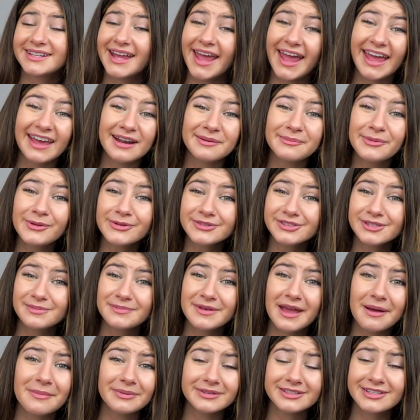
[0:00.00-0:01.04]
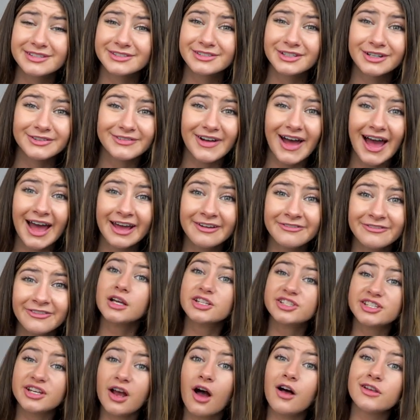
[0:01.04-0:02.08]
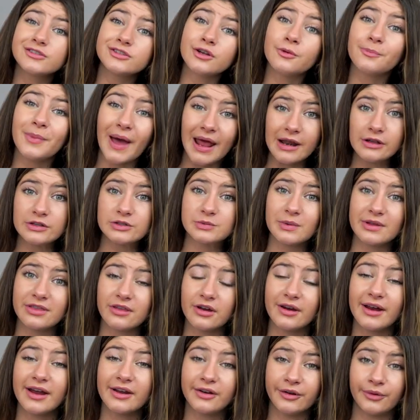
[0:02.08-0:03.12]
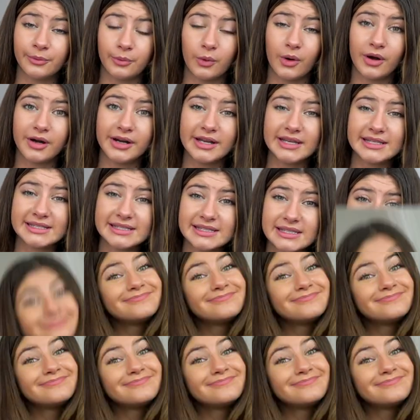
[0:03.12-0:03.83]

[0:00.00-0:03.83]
and animals to be able to survive, she also battles with her inner worries.